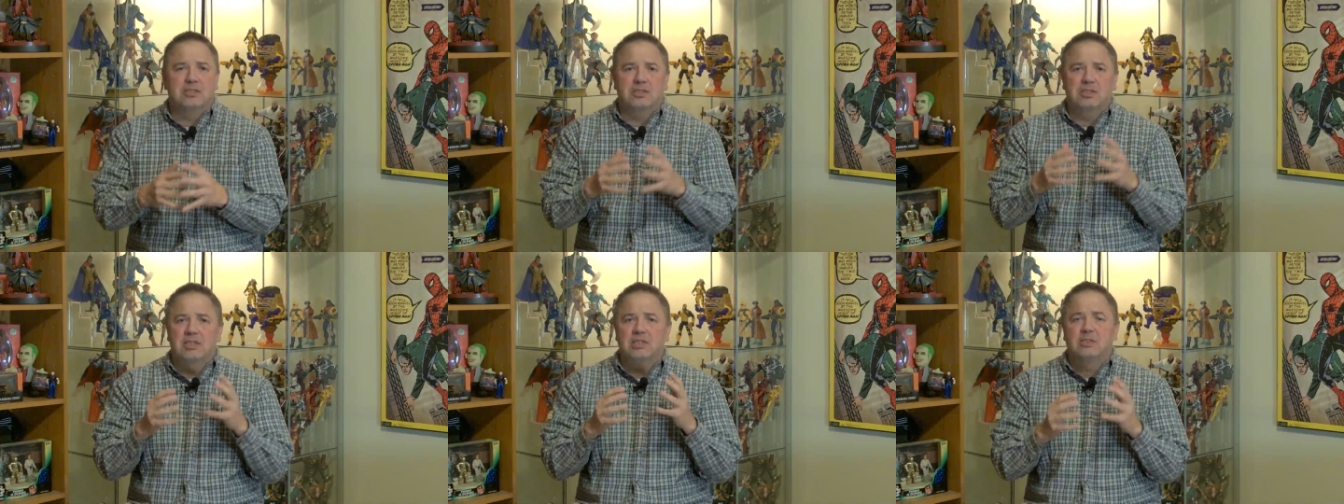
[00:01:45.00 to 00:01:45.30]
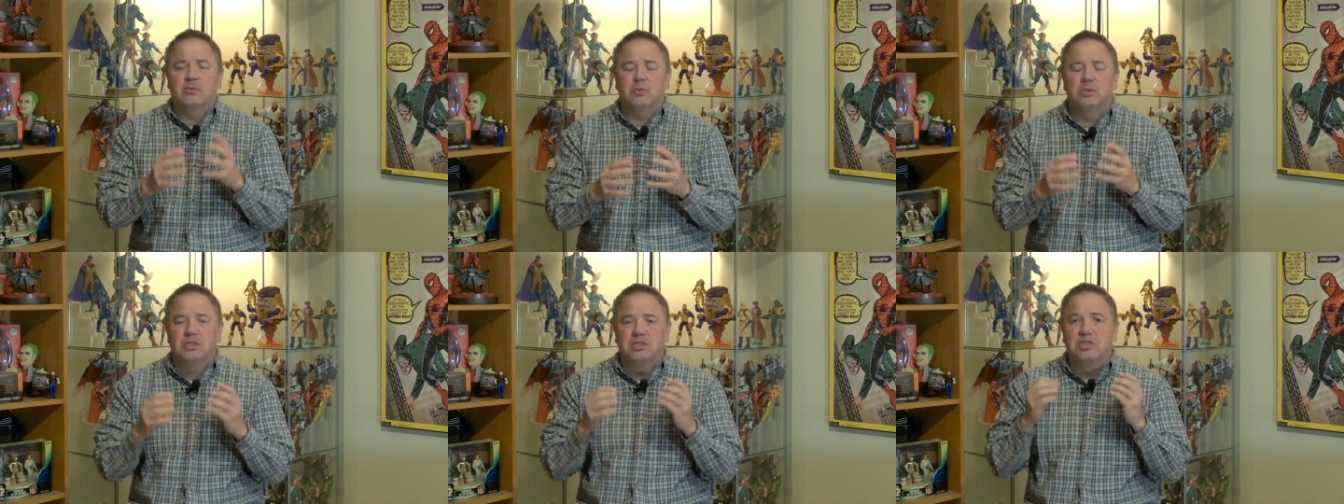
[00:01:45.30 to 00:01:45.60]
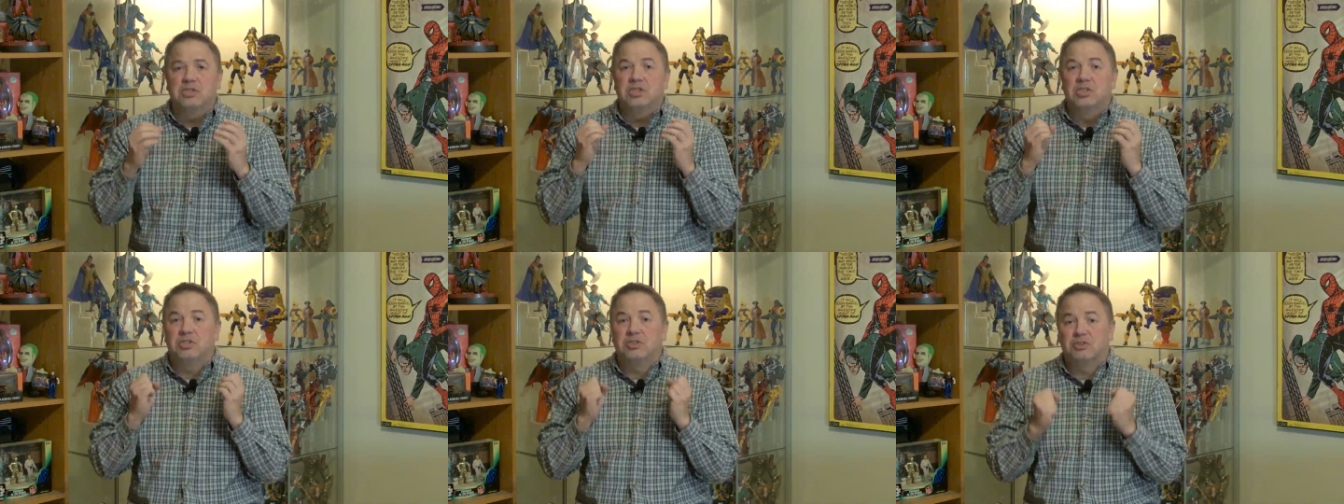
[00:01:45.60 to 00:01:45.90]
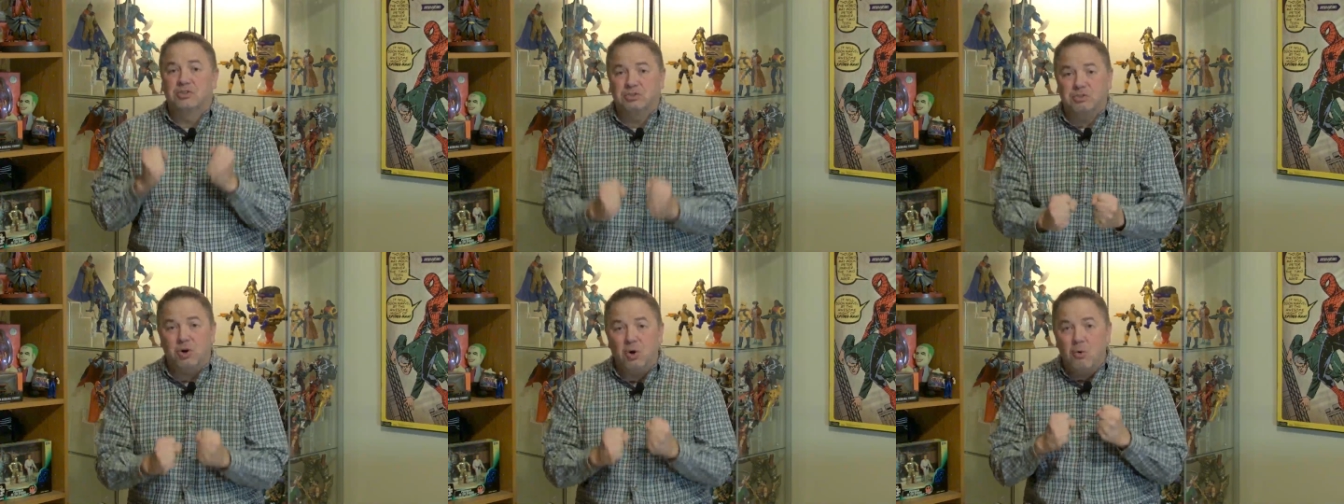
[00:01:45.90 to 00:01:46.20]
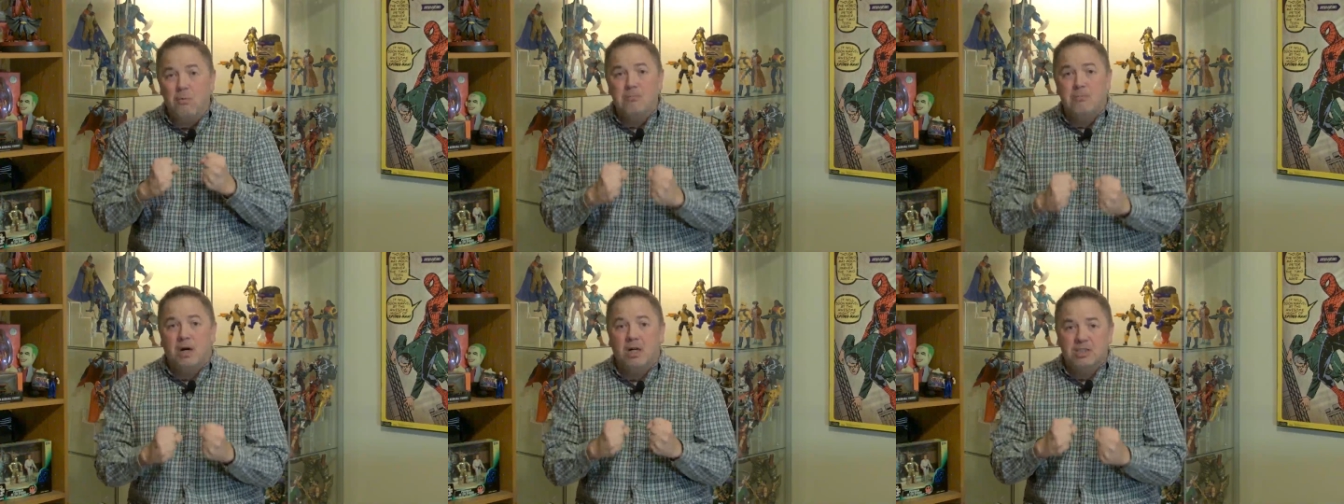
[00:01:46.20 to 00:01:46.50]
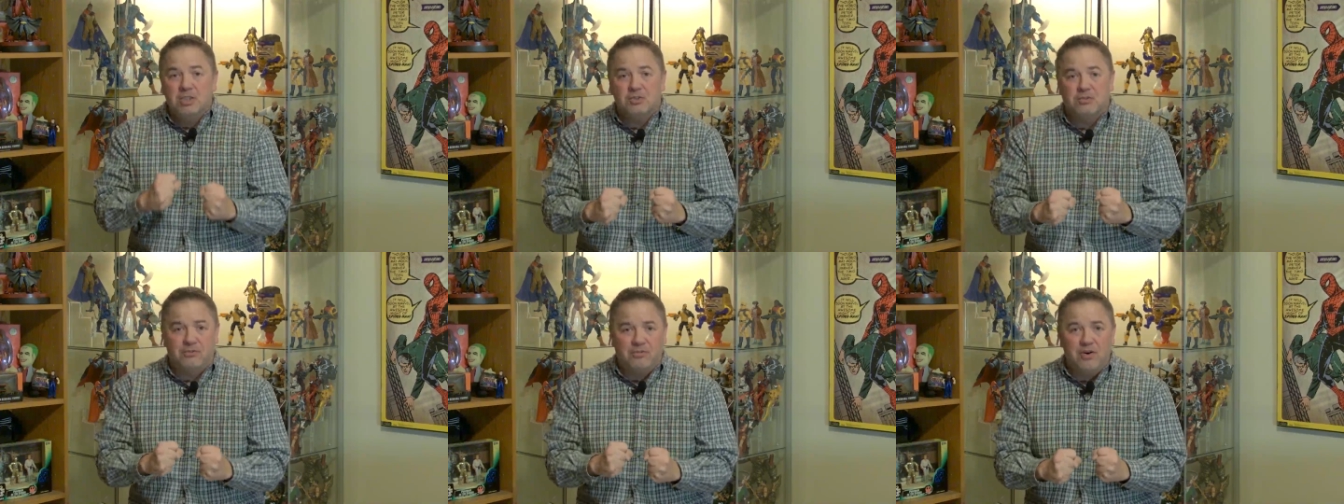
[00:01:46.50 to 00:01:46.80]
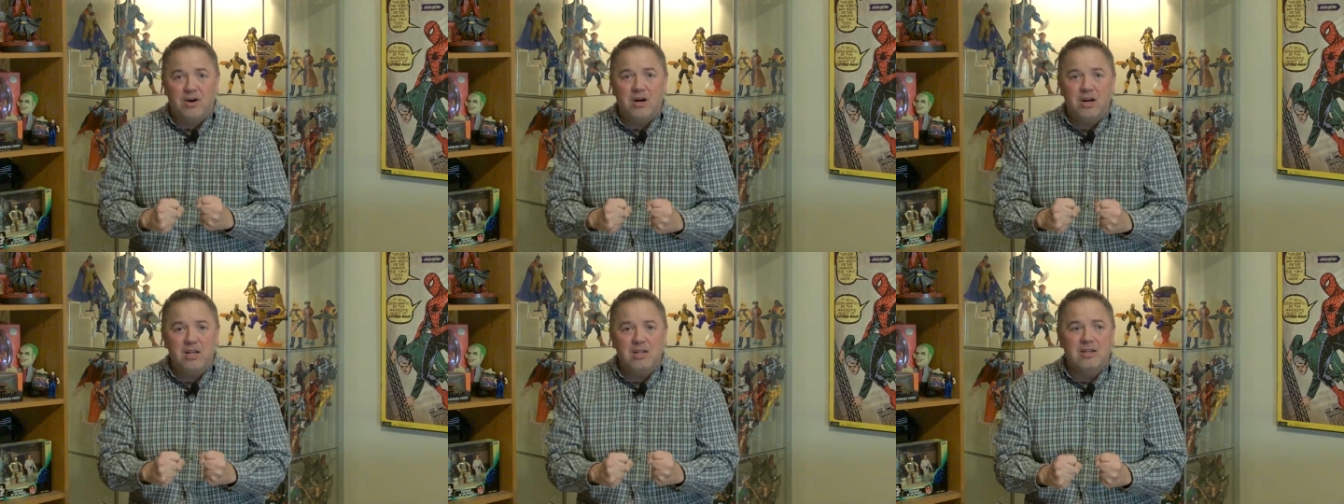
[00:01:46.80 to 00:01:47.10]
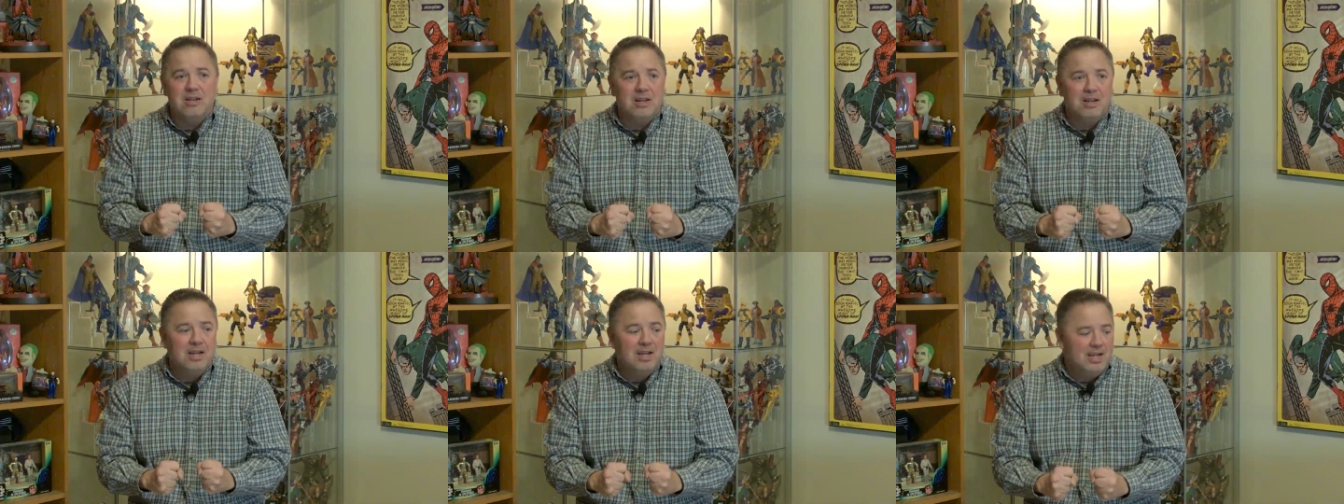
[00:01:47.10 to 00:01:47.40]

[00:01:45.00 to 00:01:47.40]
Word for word: this was just so much fun.